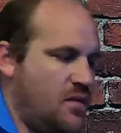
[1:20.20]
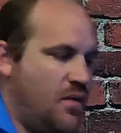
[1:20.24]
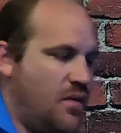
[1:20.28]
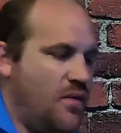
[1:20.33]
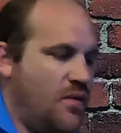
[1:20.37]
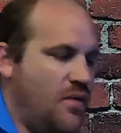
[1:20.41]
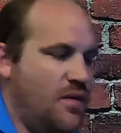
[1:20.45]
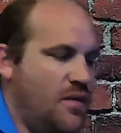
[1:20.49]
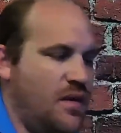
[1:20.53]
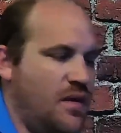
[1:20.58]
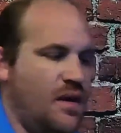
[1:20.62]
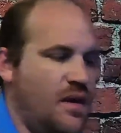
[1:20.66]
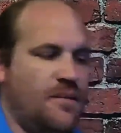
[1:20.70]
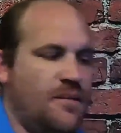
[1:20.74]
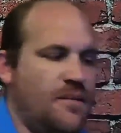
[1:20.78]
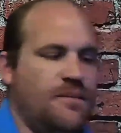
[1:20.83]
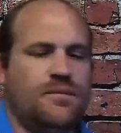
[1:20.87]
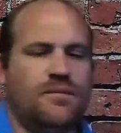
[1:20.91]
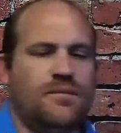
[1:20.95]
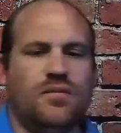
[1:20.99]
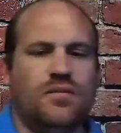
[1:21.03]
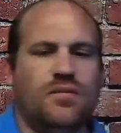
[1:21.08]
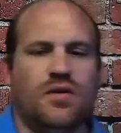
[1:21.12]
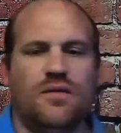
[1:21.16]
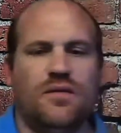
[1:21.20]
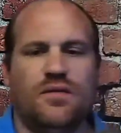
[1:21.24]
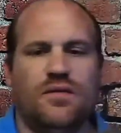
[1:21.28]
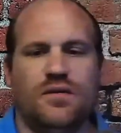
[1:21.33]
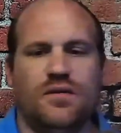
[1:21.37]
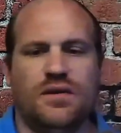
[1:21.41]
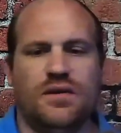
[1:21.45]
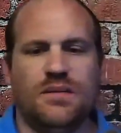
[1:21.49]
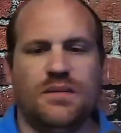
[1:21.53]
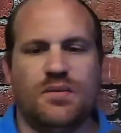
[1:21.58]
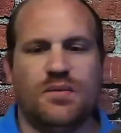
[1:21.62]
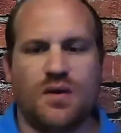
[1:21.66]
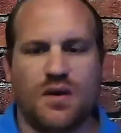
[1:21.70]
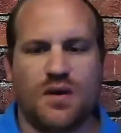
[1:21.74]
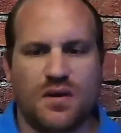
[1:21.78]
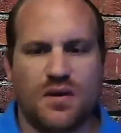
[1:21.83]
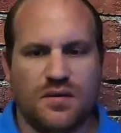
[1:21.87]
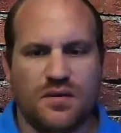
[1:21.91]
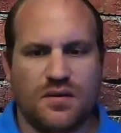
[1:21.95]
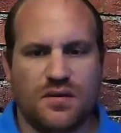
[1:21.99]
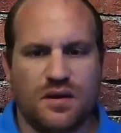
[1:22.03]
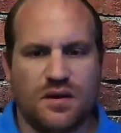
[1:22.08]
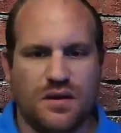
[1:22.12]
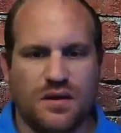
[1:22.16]
Oh yeah, beautiful deep
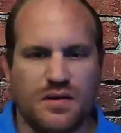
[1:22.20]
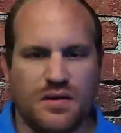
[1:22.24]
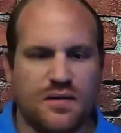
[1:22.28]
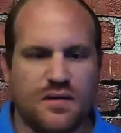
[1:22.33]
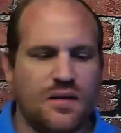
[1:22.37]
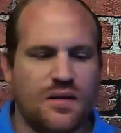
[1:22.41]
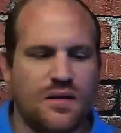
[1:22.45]
crown on that.